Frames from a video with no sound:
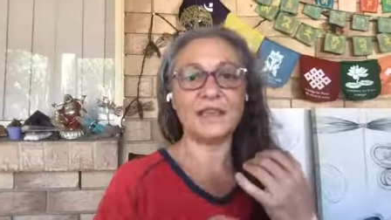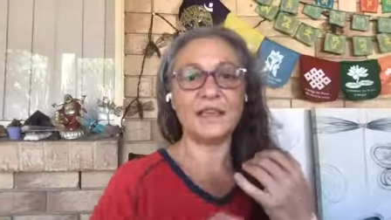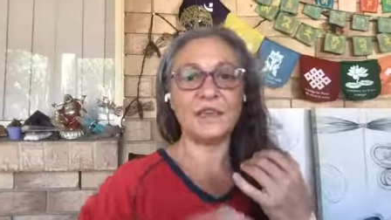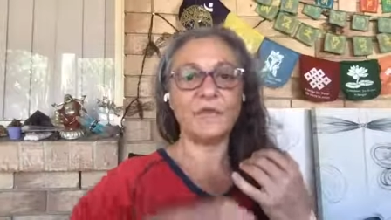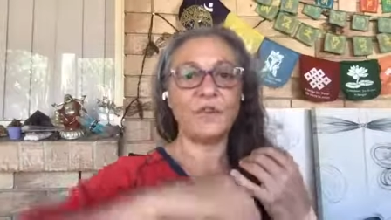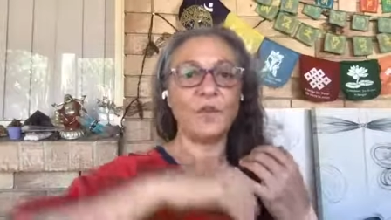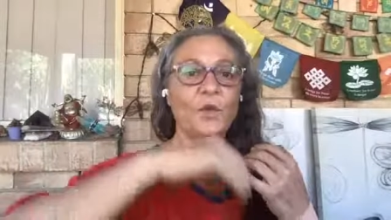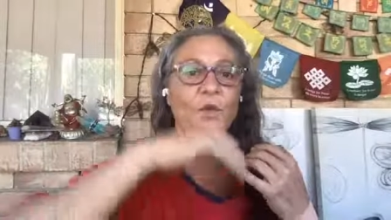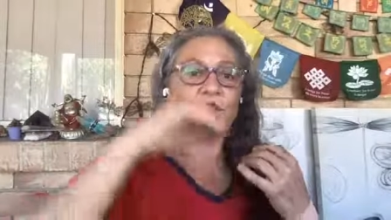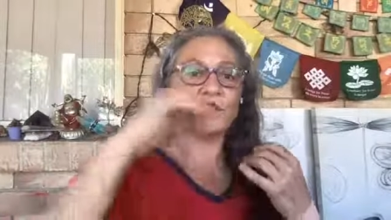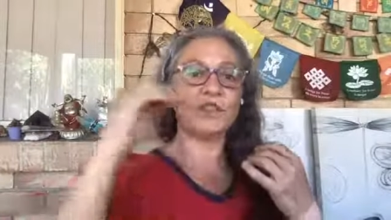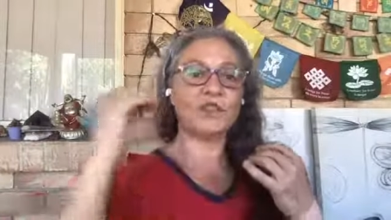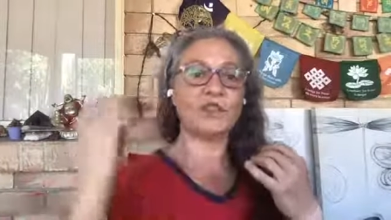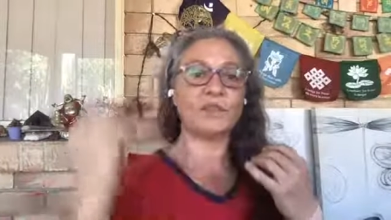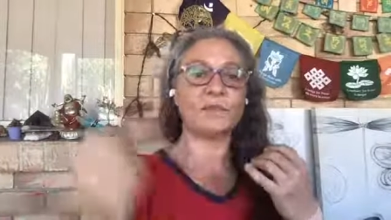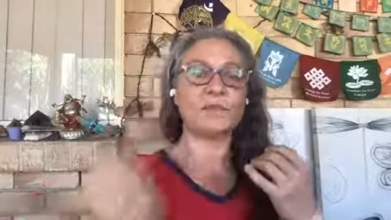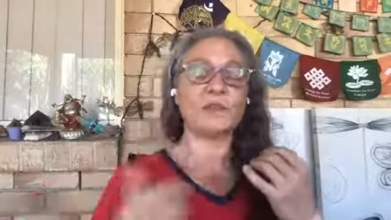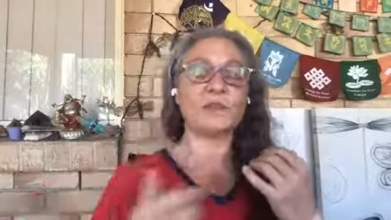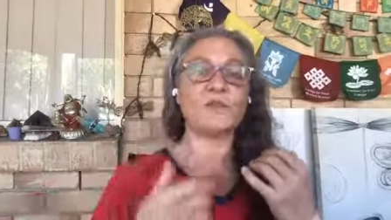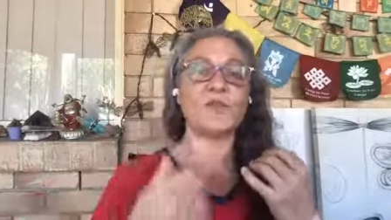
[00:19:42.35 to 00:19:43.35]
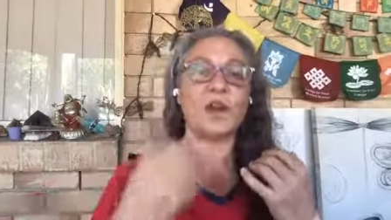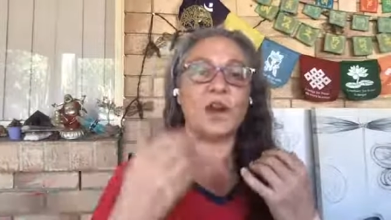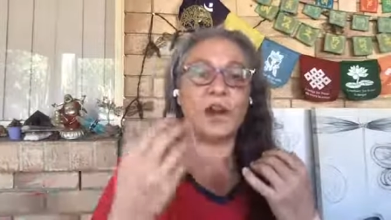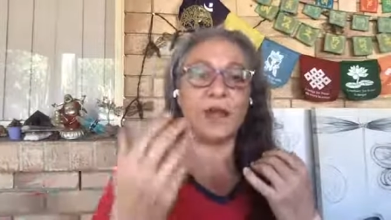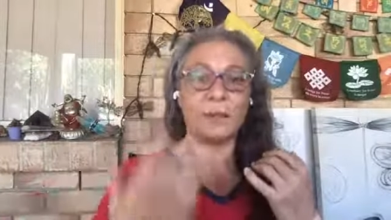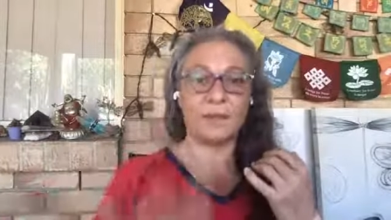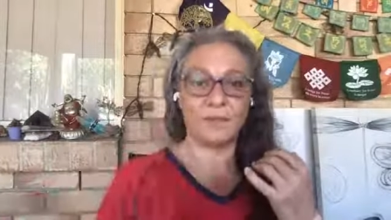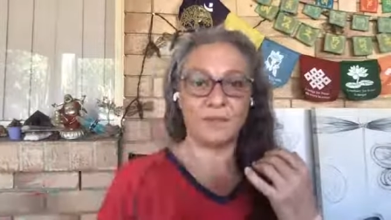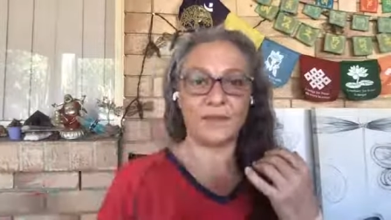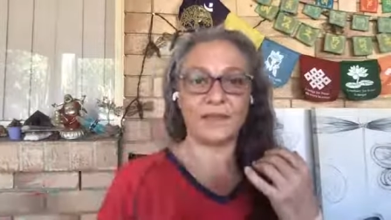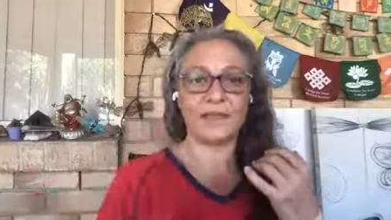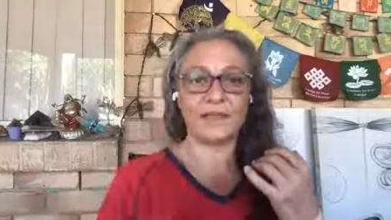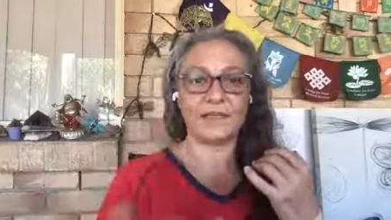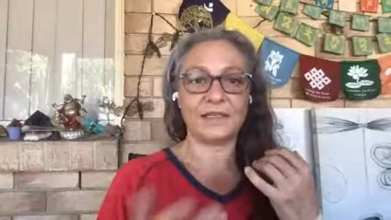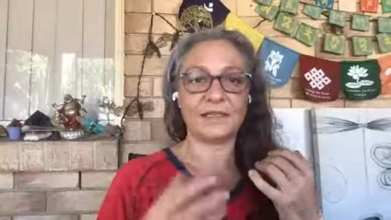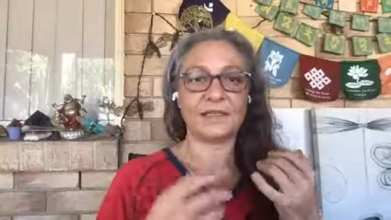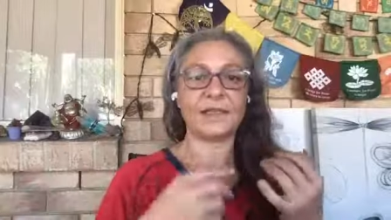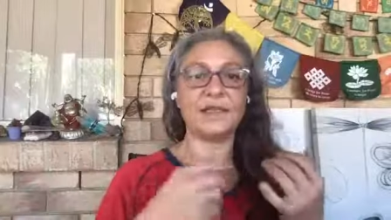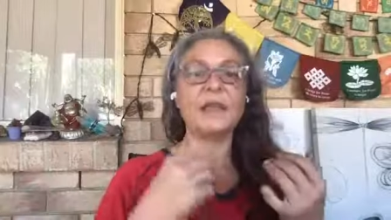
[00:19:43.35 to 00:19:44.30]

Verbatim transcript: If you want to subscribe, please.